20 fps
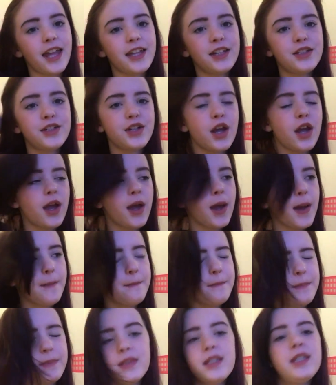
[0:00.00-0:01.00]
and
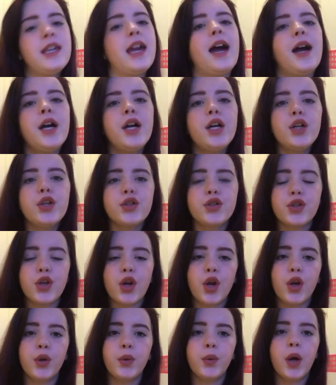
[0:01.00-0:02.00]
um, yeah,
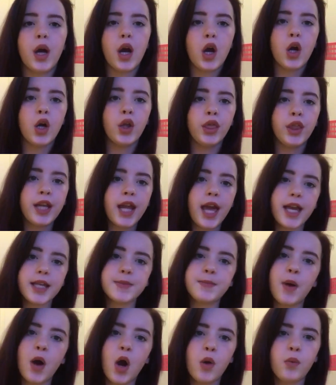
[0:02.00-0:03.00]
so on the
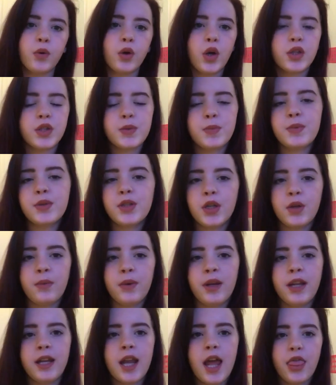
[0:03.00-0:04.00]
next part, we're going to be
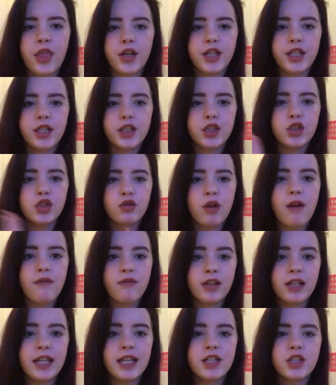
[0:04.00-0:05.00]
doing the
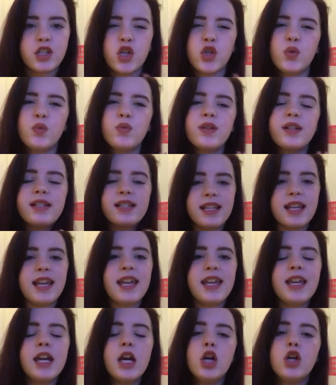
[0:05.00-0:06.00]
travelling. So you will
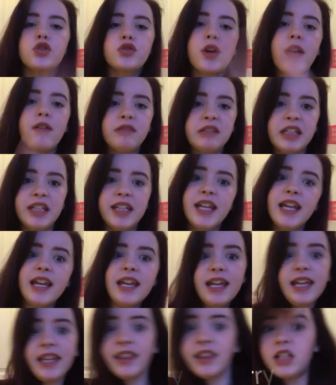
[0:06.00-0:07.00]
see travelling
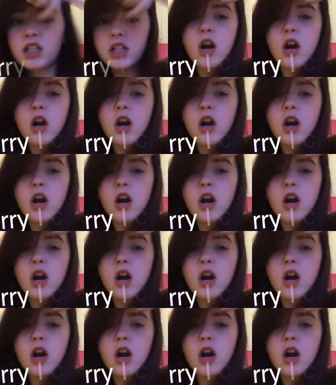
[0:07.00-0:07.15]
in the